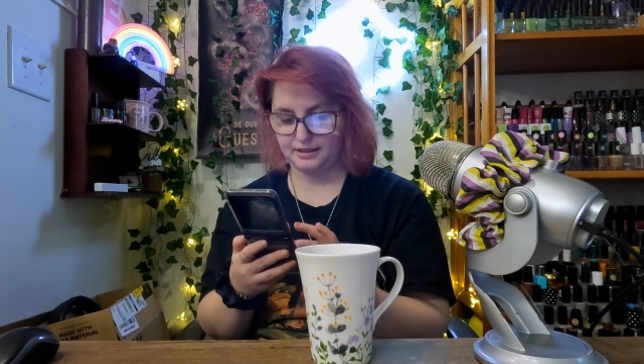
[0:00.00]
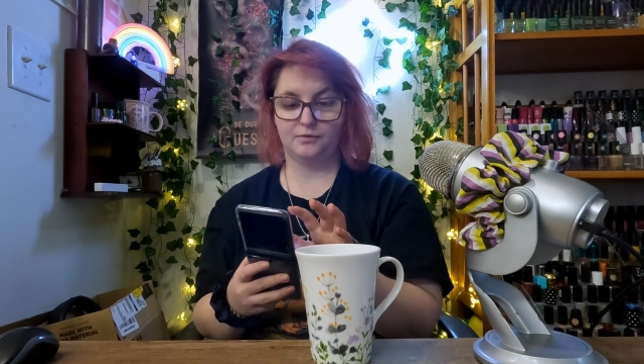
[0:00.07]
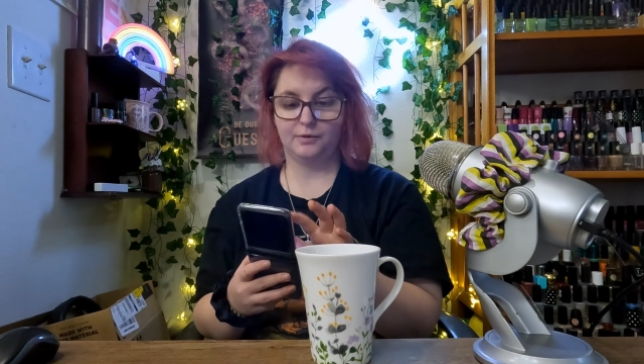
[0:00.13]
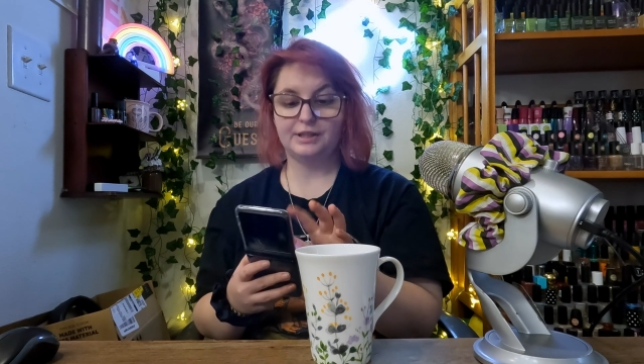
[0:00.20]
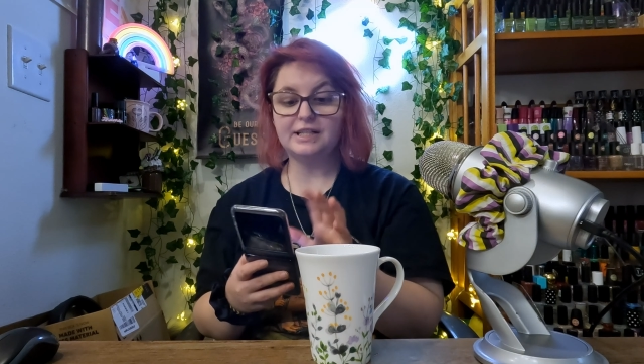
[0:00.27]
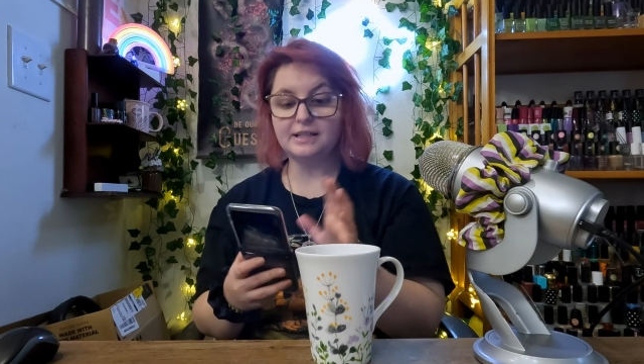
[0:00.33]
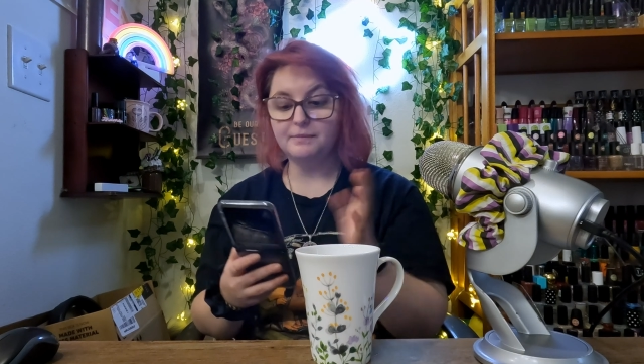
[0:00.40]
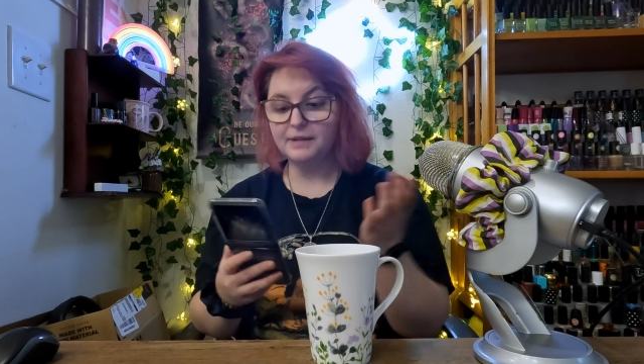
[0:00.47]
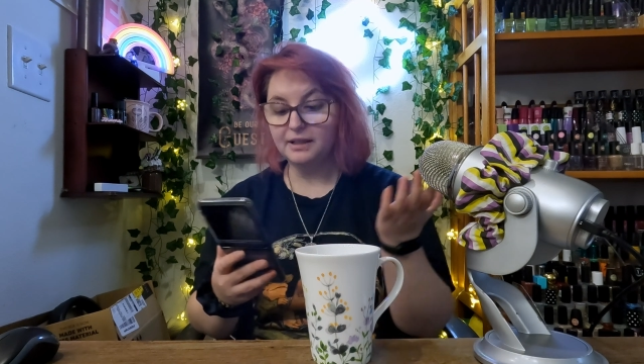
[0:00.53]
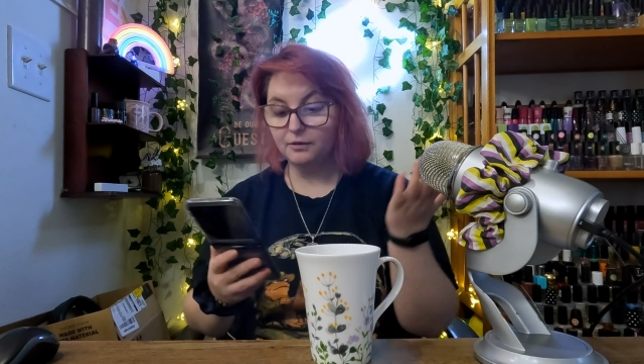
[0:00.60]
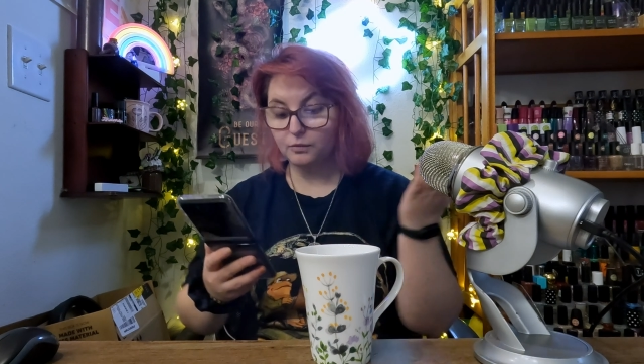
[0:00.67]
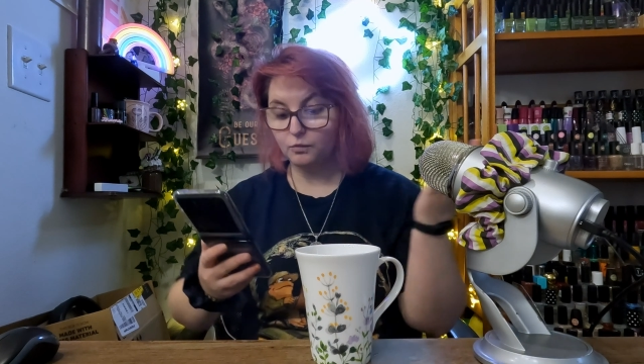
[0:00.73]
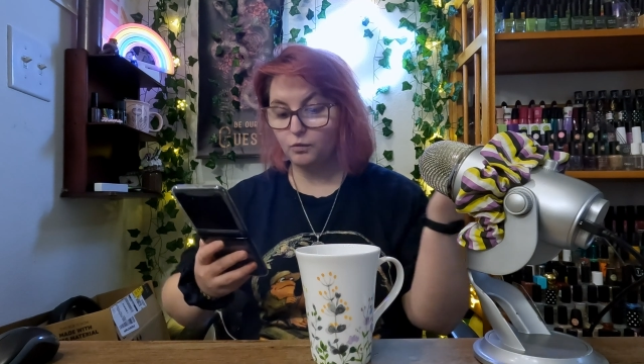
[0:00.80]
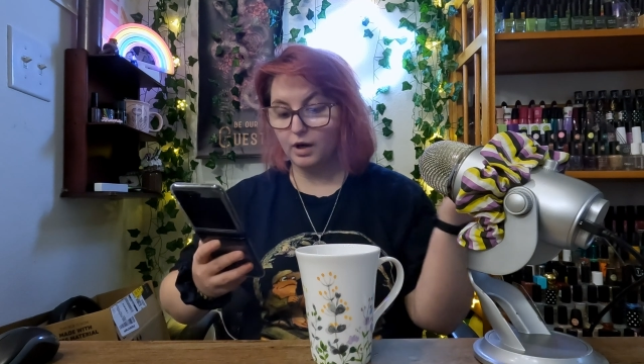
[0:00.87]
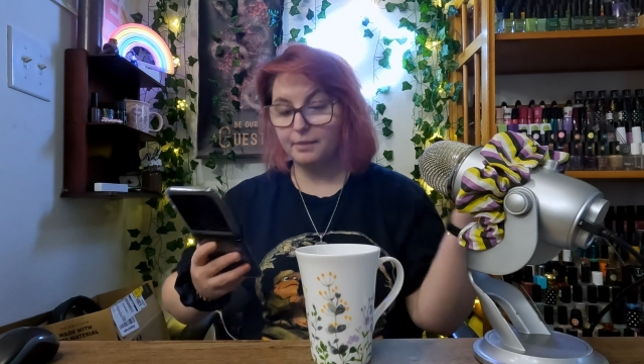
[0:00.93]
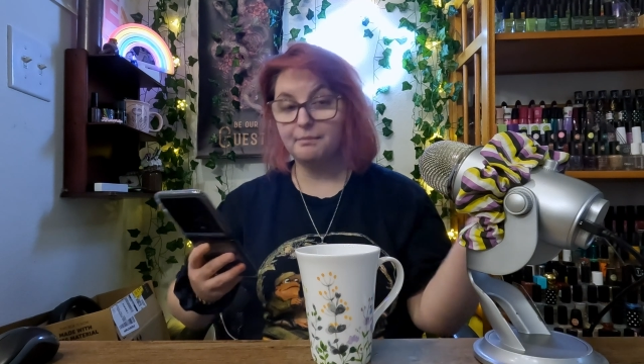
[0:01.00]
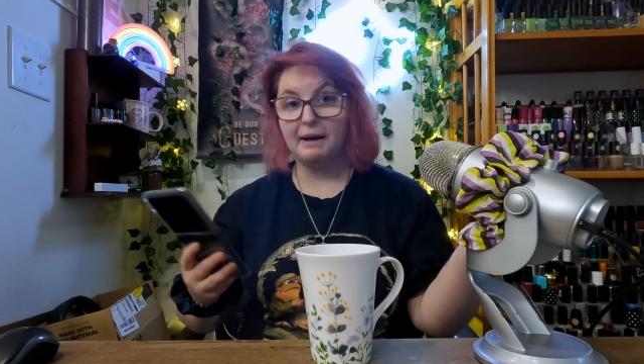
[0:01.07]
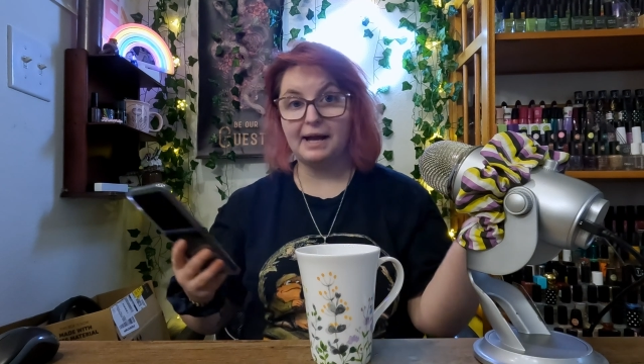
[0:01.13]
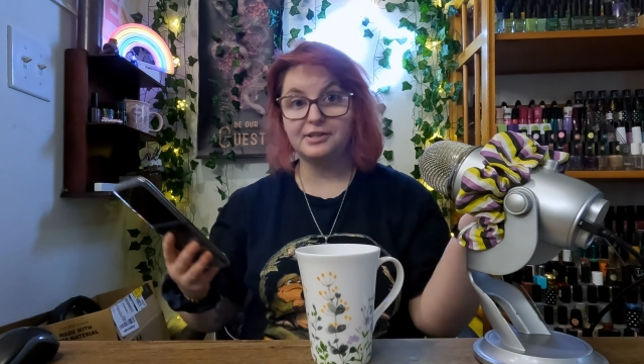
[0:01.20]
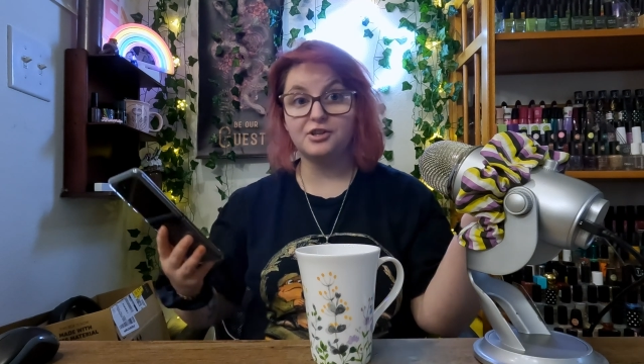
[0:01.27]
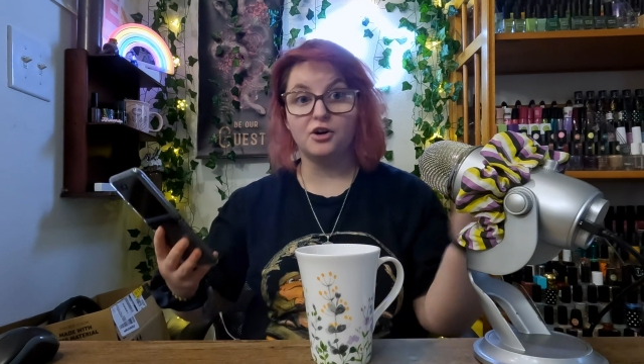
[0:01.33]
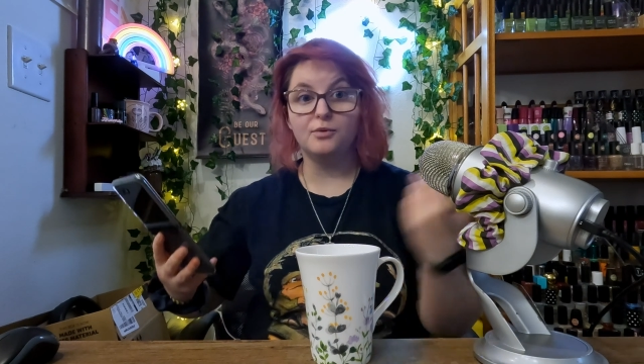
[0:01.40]
But we did meet one
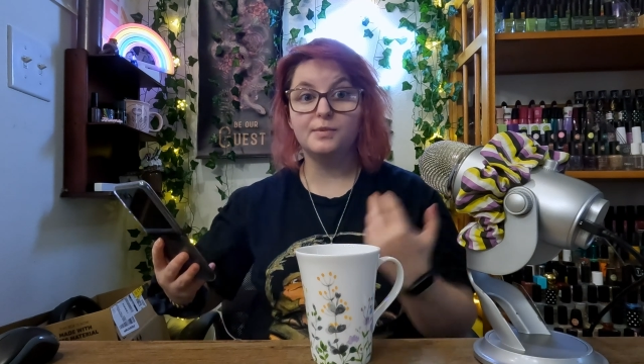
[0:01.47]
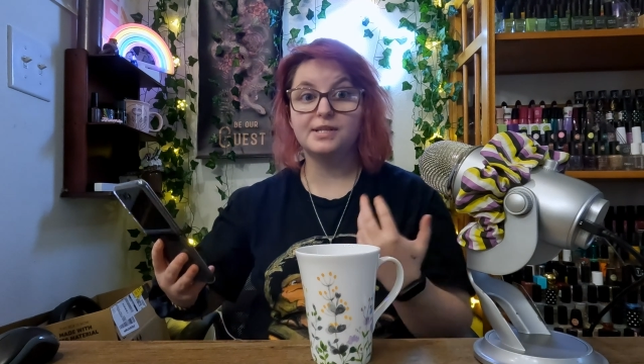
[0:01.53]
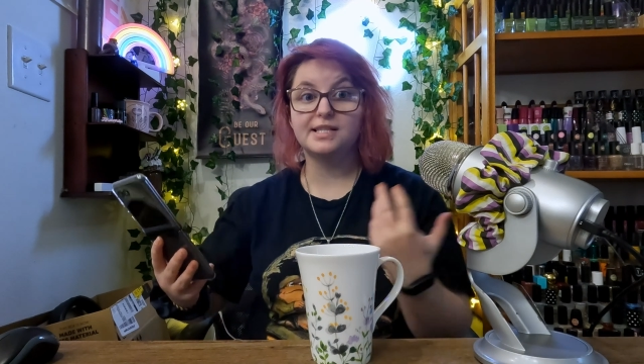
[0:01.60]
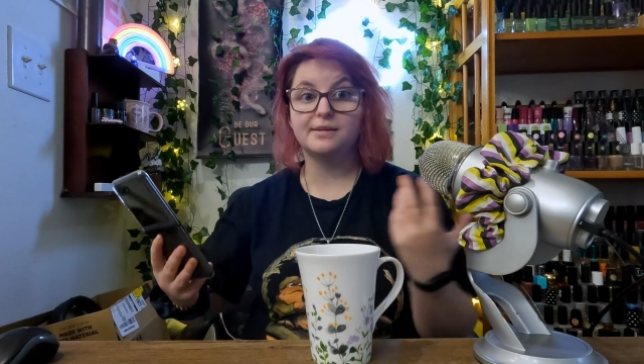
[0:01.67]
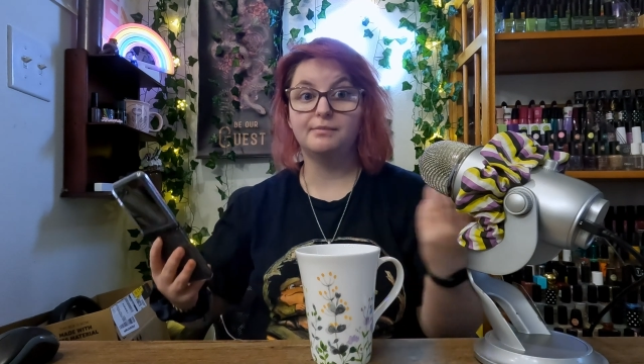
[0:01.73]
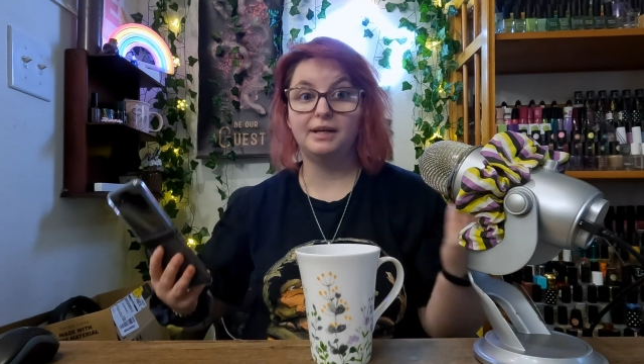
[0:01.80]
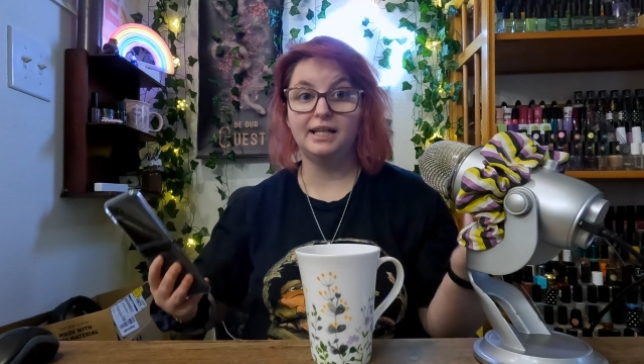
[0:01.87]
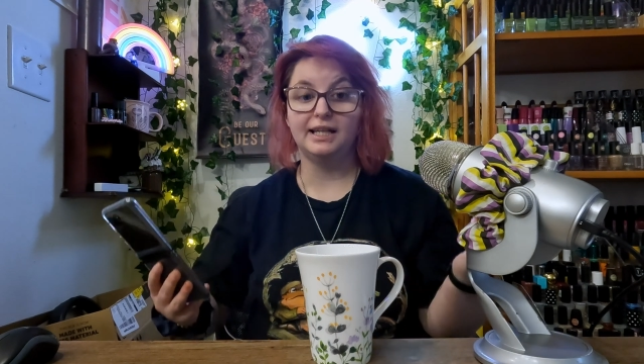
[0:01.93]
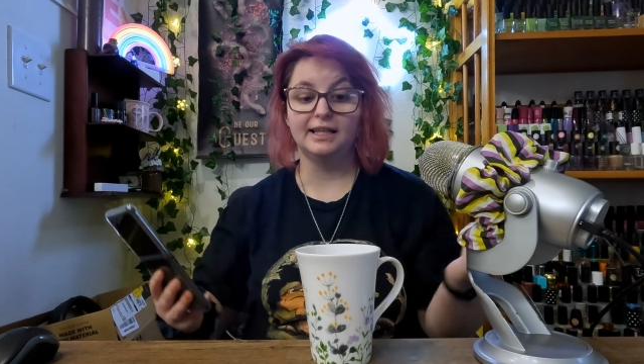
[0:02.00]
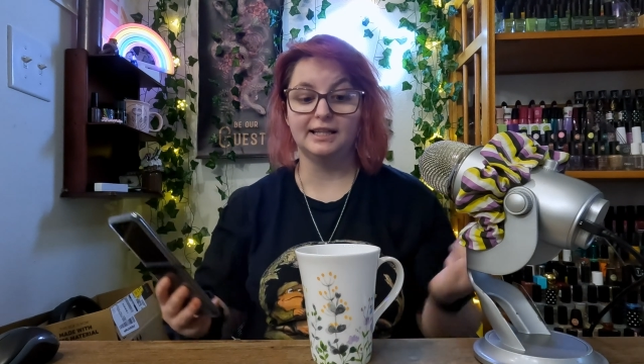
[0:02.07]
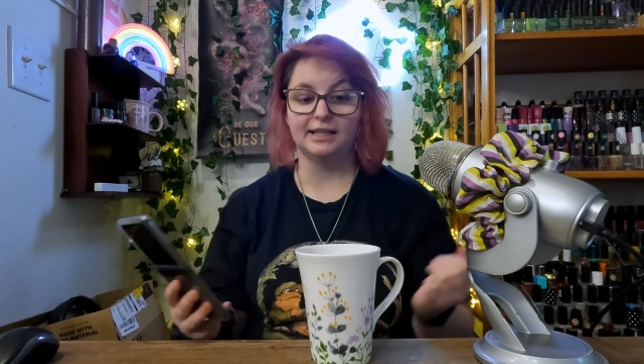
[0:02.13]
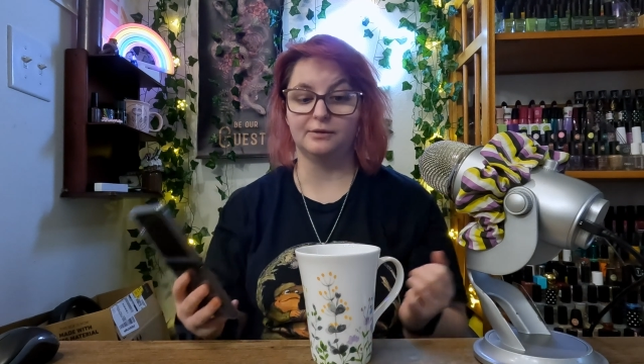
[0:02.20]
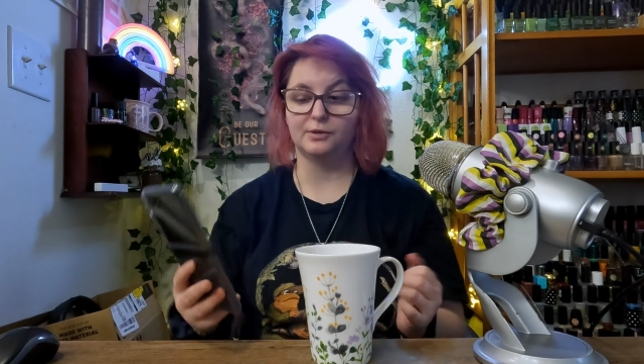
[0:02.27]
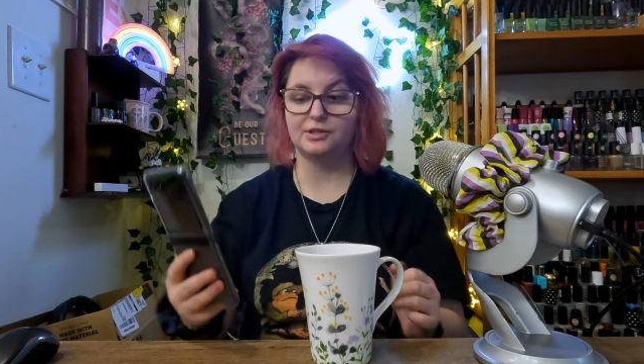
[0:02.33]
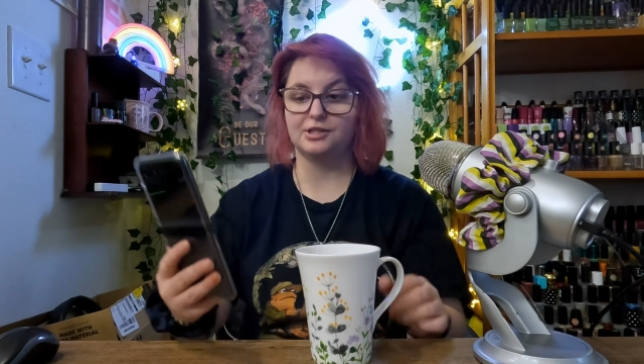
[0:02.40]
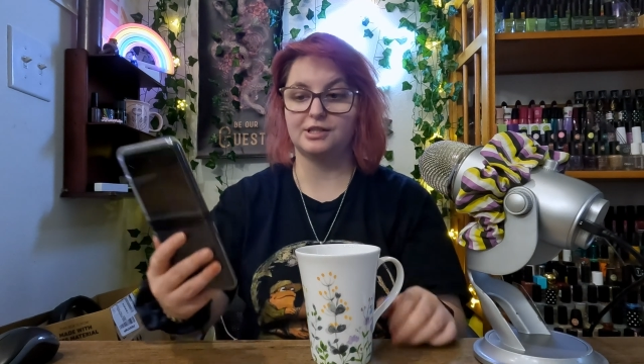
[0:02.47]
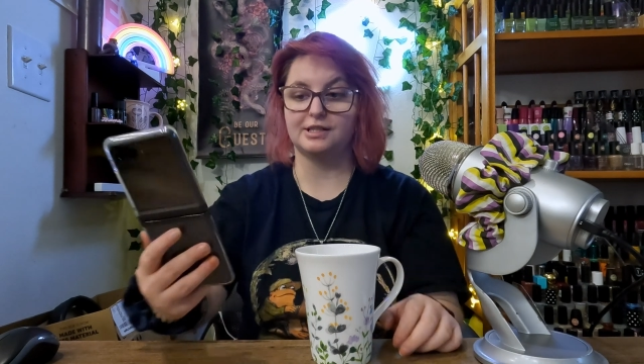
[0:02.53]
match almost immediately, which